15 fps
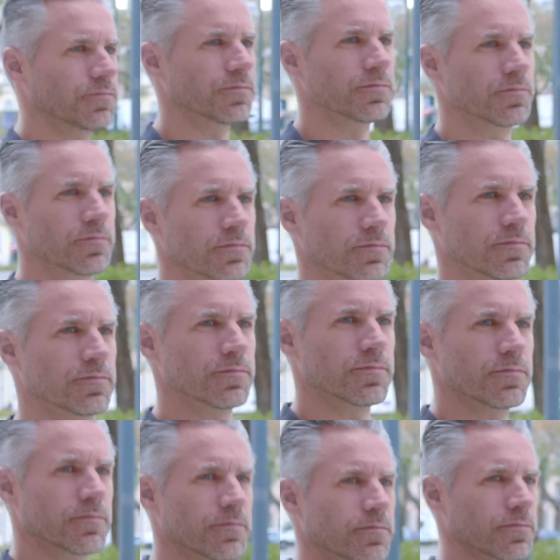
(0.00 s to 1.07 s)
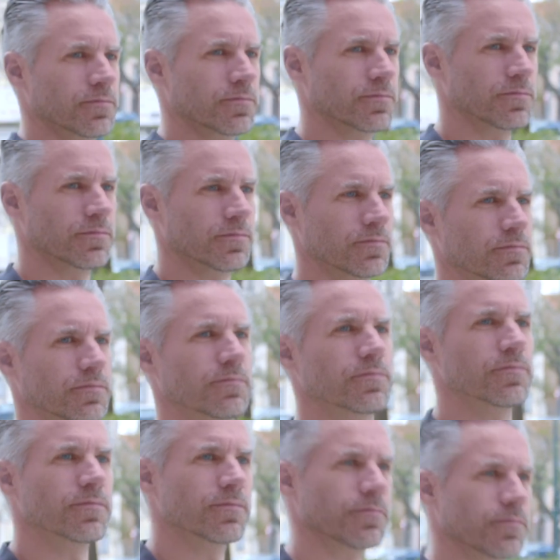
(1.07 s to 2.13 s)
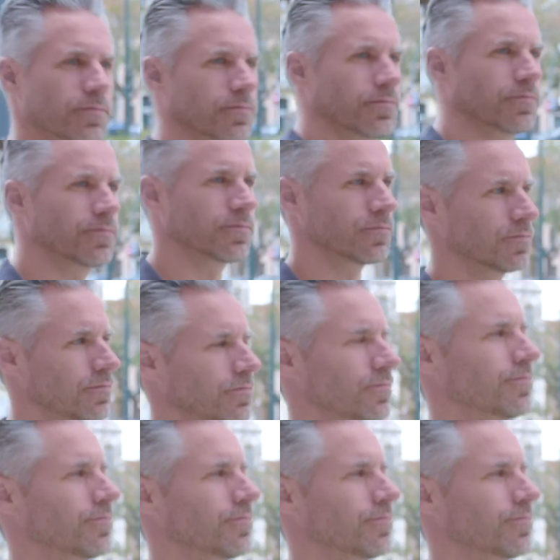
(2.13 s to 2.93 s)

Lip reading: about what does greatness mean to me?